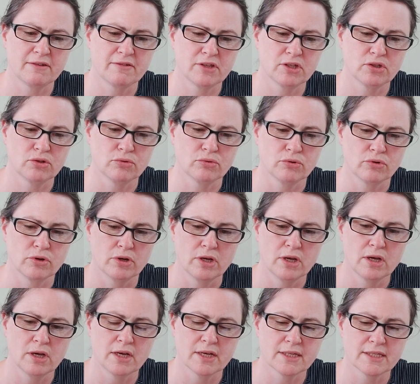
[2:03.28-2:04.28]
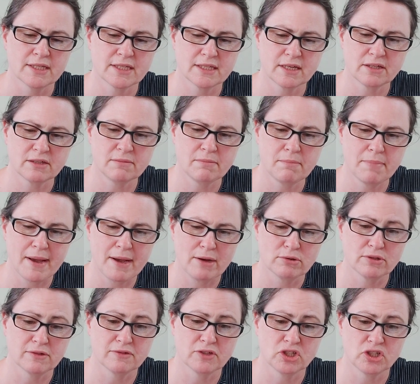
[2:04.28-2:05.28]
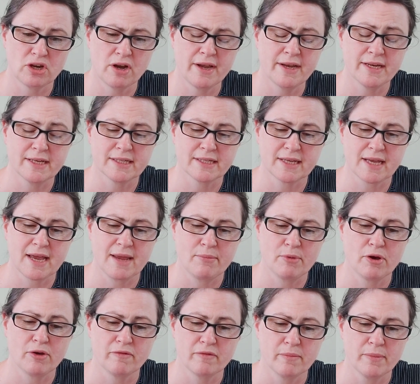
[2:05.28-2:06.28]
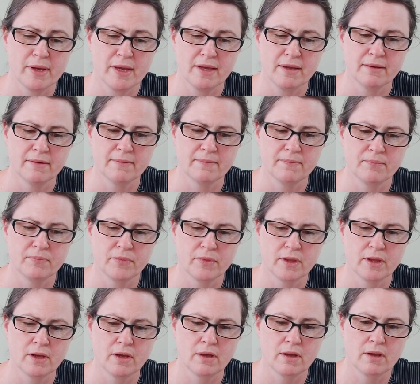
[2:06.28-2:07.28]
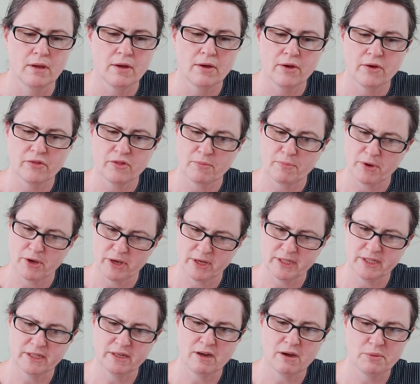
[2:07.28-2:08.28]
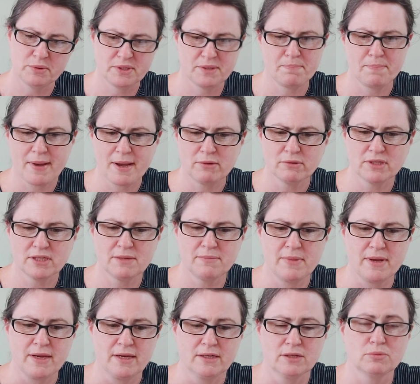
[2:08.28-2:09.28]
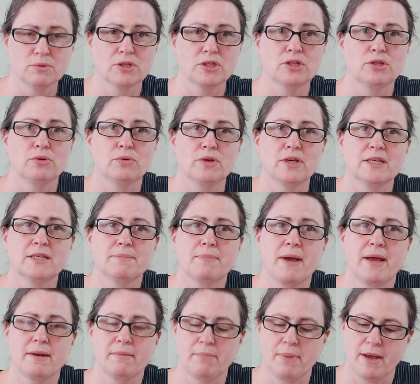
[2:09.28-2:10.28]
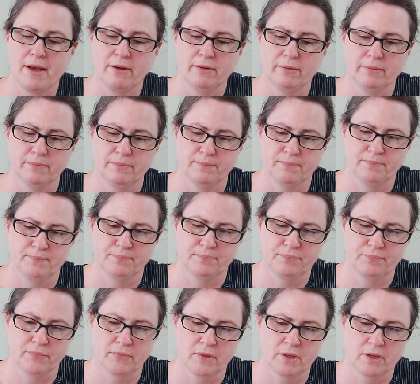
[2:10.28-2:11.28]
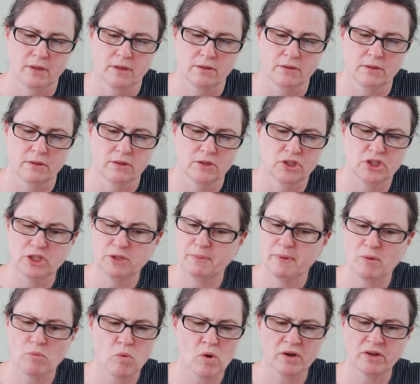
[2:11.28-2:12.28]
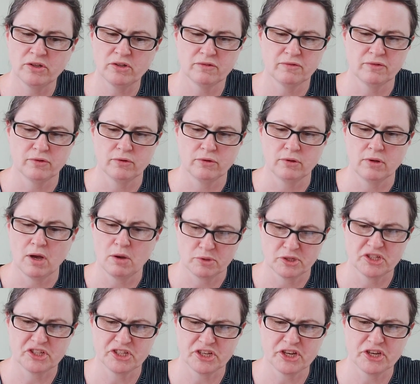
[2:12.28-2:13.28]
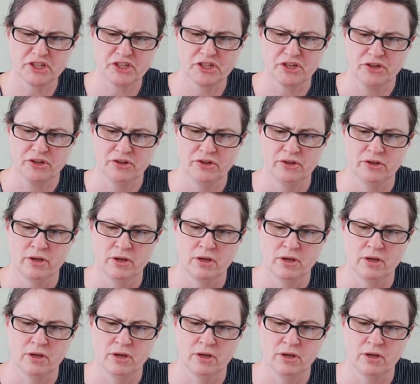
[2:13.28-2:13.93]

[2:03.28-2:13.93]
of the door, a sudden bout of shyness came over me. The person I was about to meet was Suki's pen pal. She'd be wonderful, I was certain.